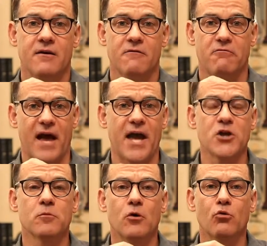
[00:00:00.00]

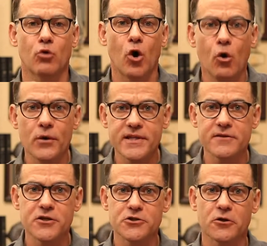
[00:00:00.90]
valuable role within
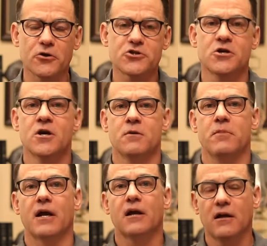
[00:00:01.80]
the church,
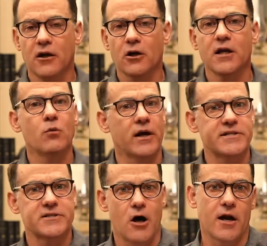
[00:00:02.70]
but clearly what
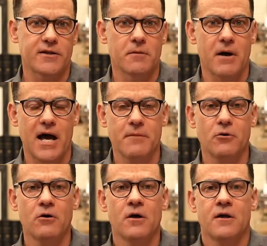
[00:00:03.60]
is taught in the
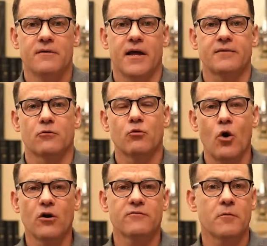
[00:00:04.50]
Bible that the
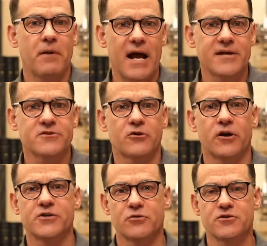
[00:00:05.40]
role of the pastor
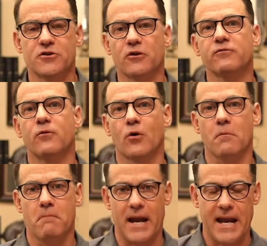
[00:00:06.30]
is reserved for a
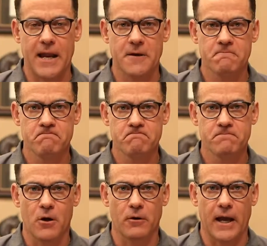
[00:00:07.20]
man.
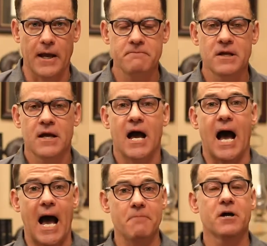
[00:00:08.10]
Okay?
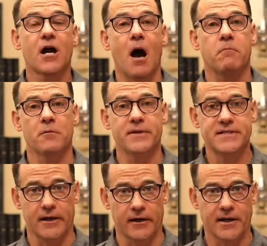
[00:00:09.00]
I'm a
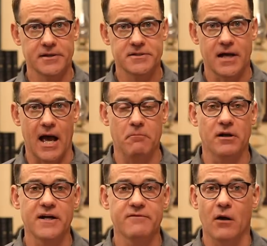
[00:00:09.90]
complementarianist. I
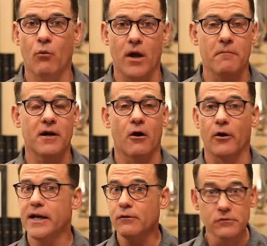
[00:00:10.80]
believe that women are
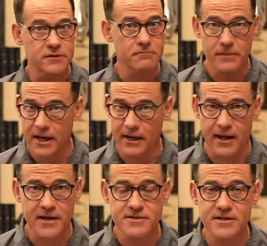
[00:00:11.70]
equal to men in
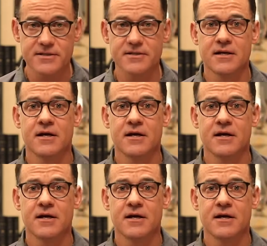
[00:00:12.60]
essence.